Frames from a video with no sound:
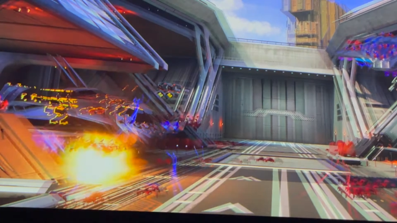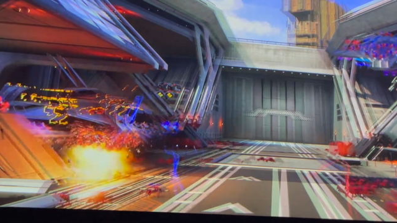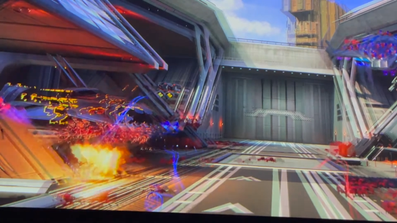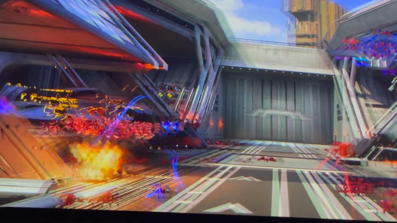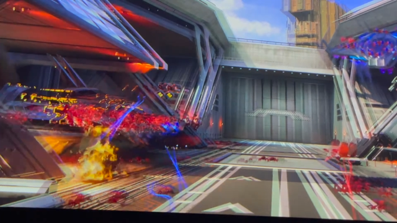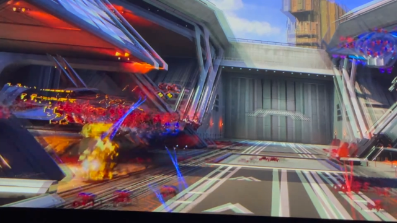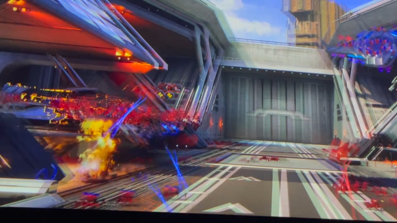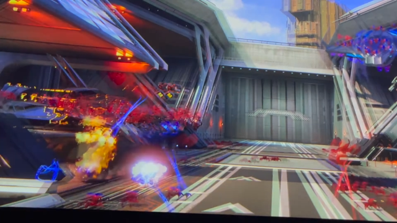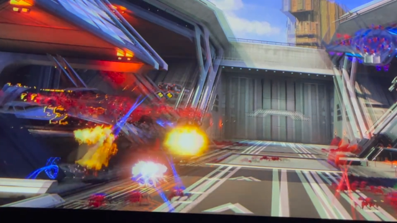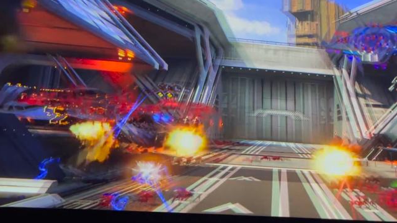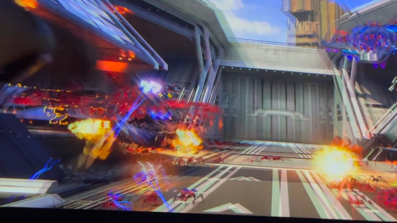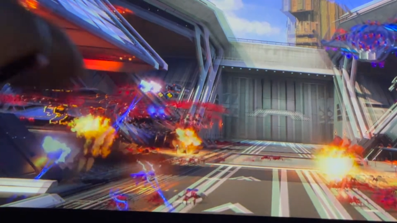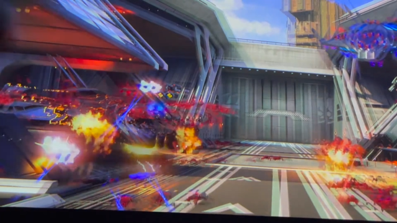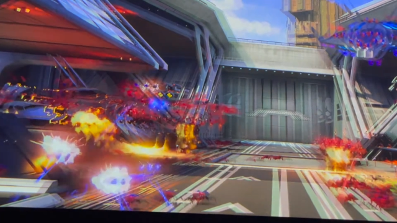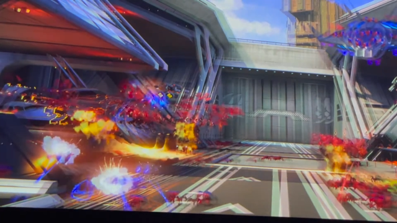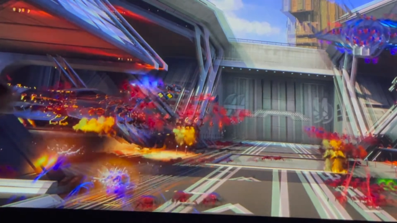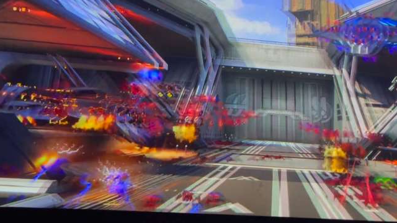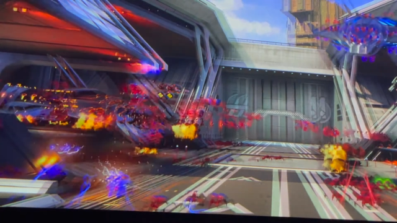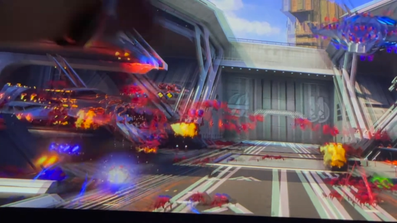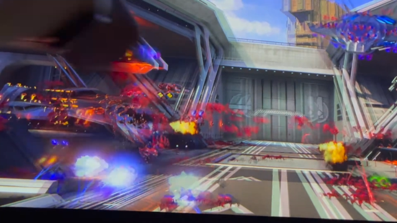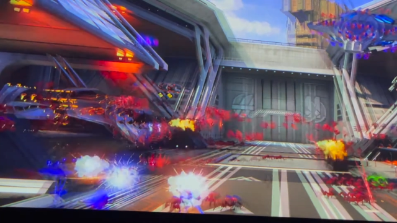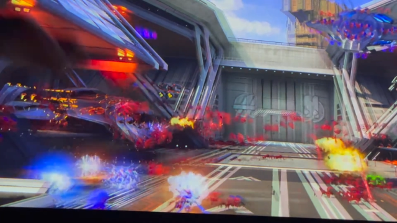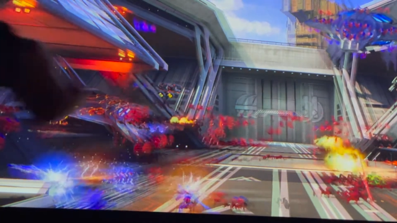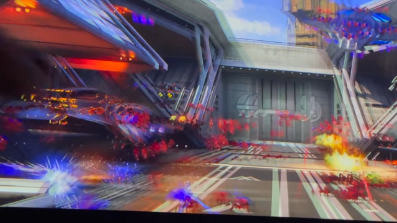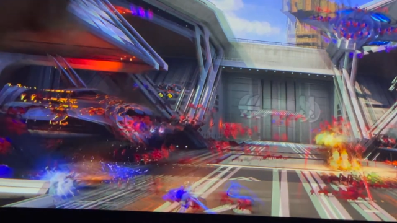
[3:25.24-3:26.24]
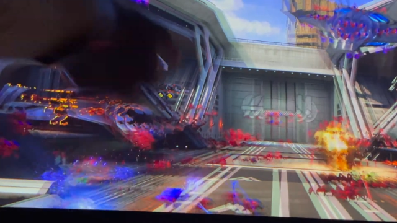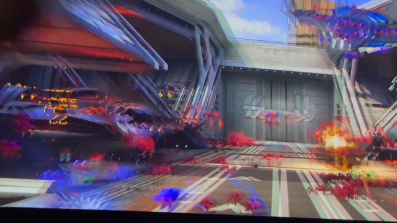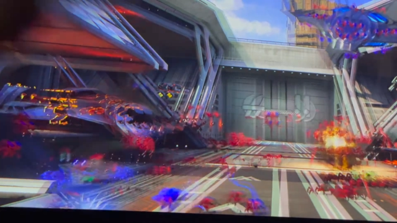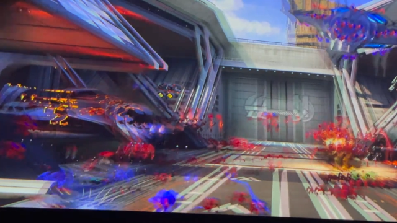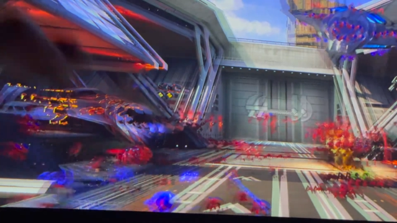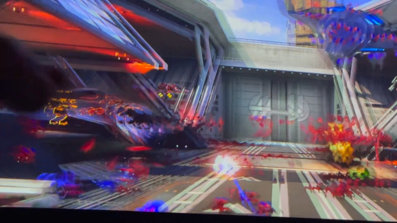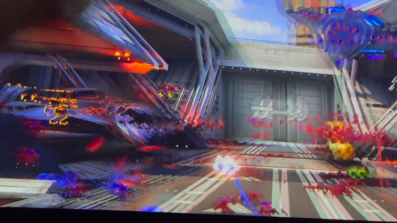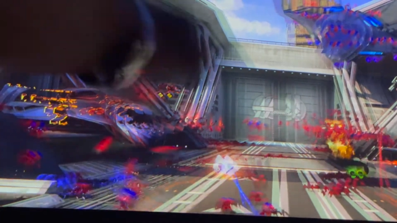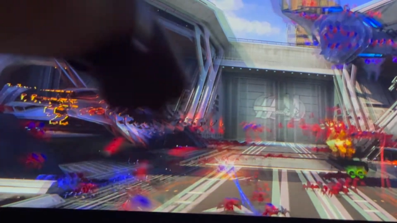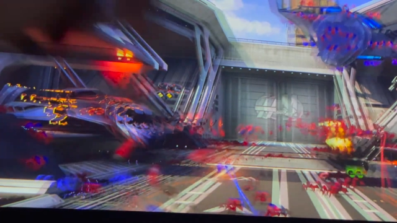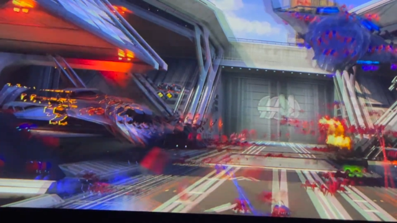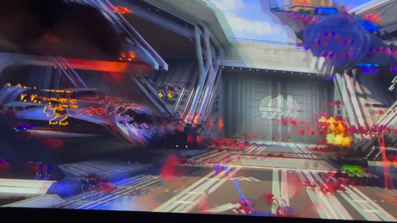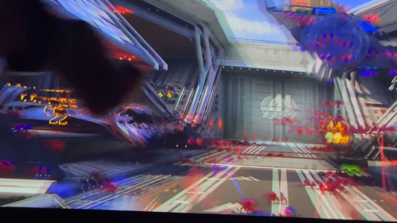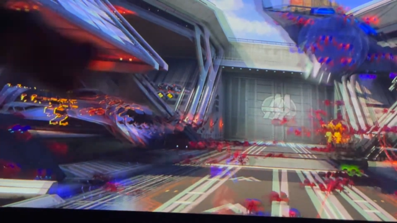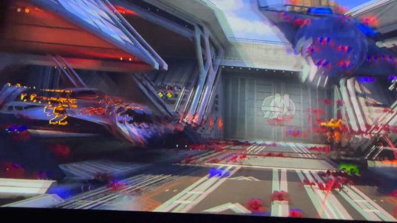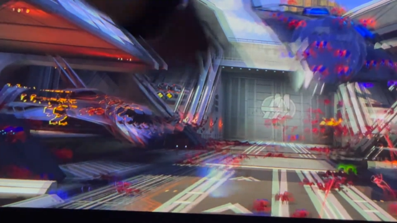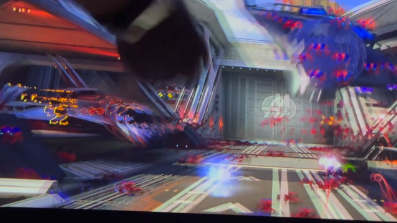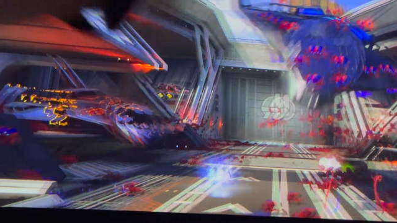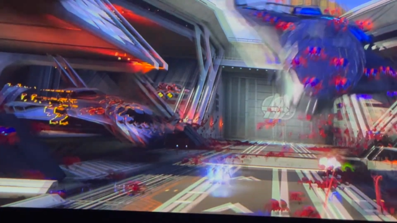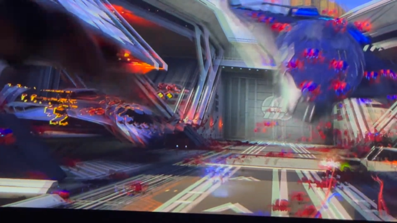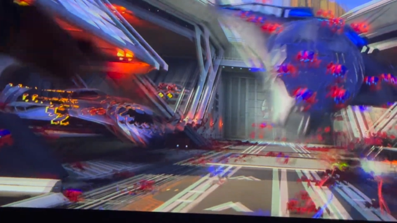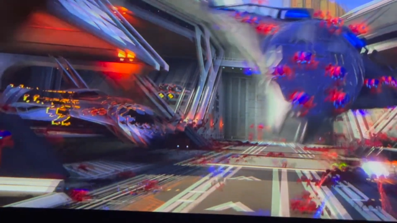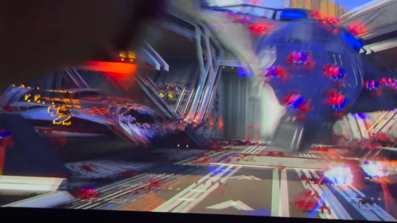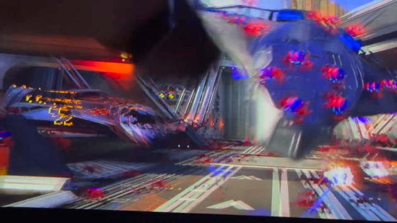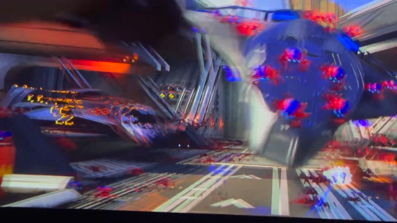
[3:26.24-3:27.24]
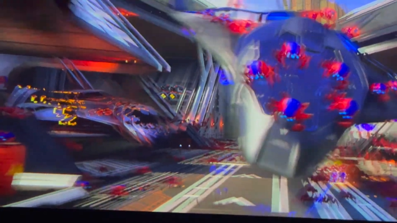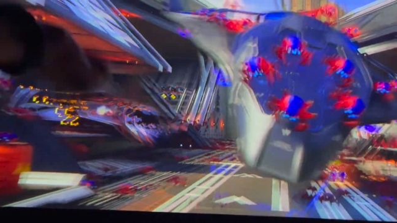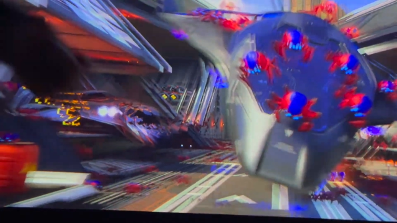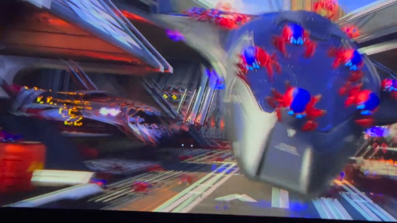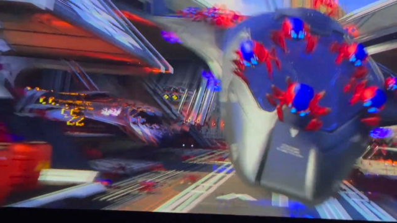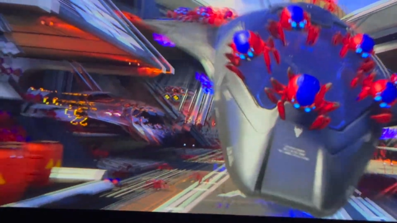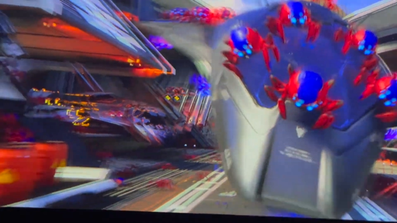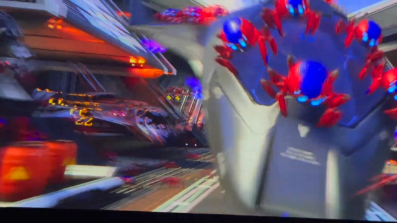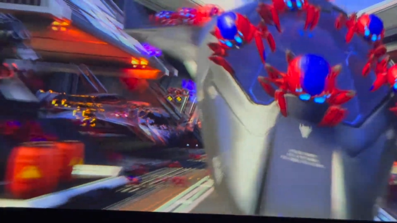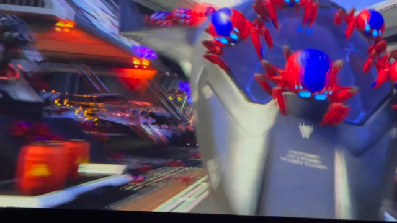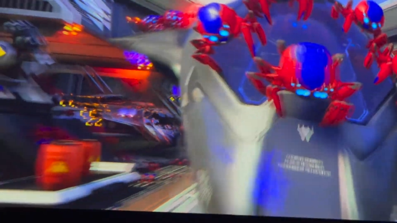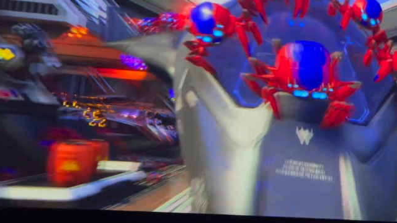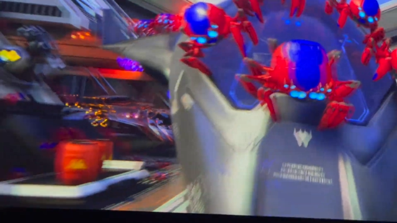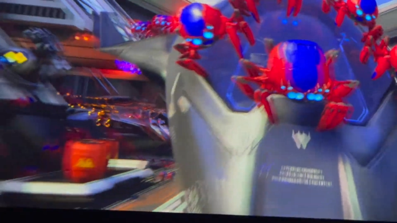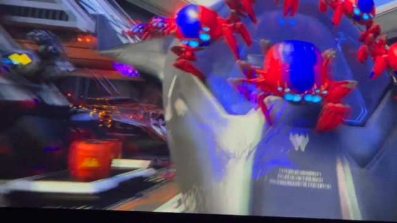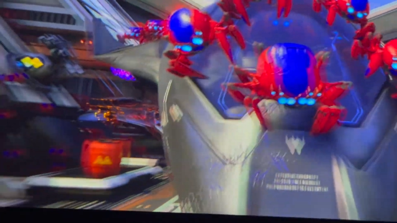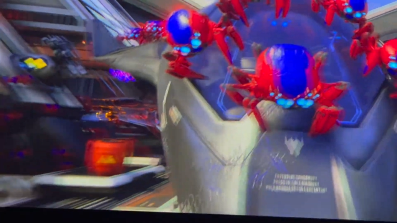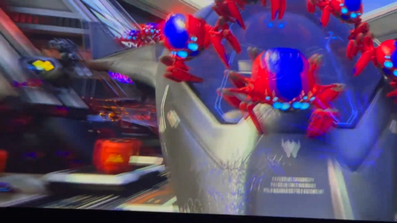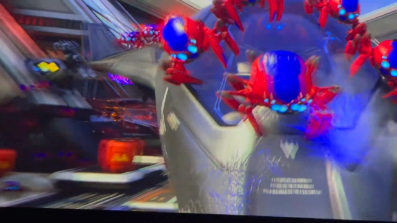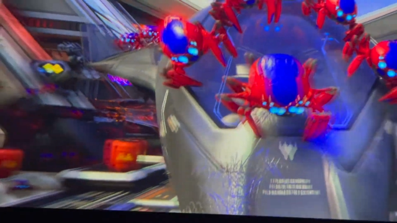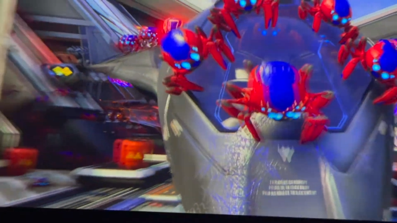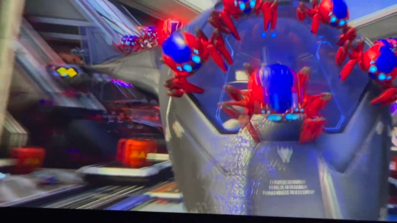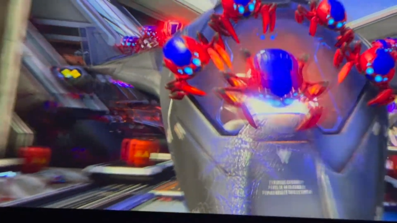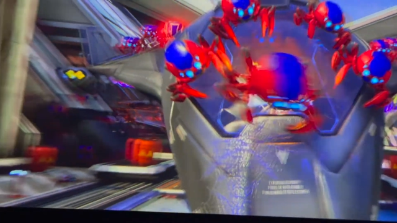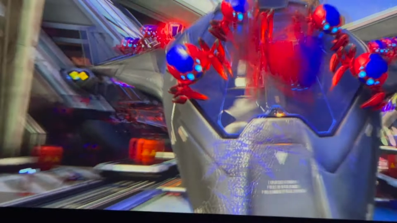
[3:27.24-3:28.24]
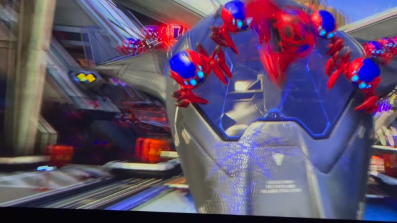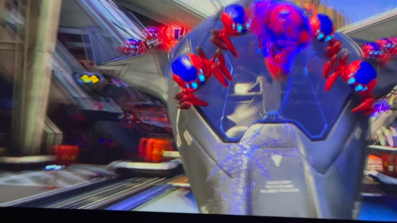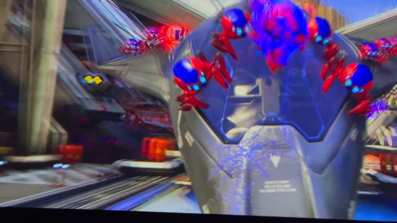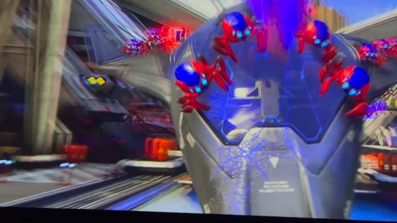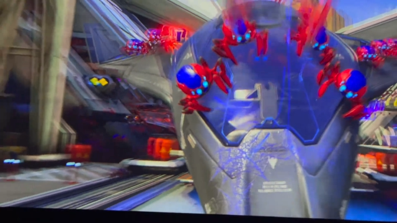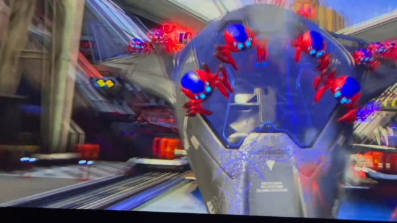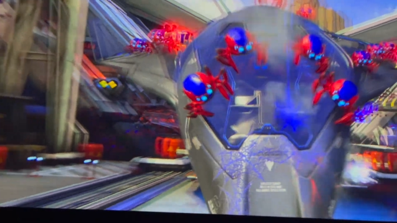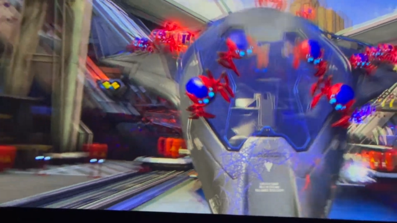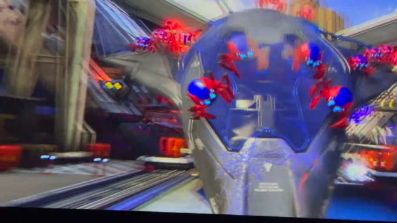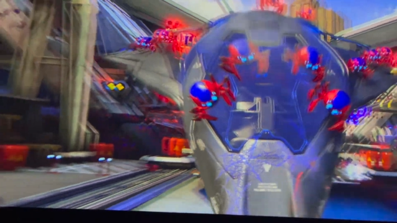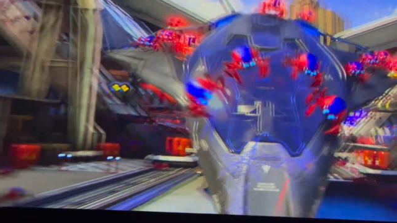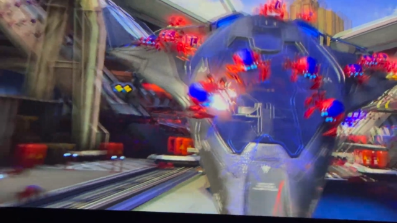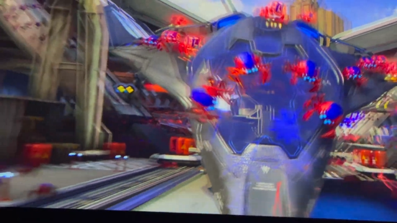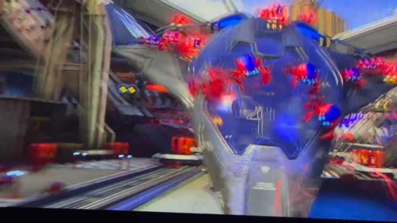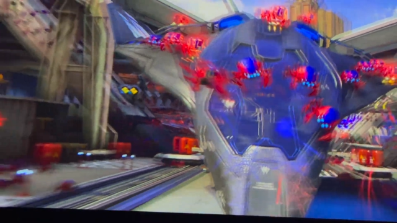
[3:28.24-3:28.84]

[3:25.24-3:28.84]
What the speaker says: (no speaker visible)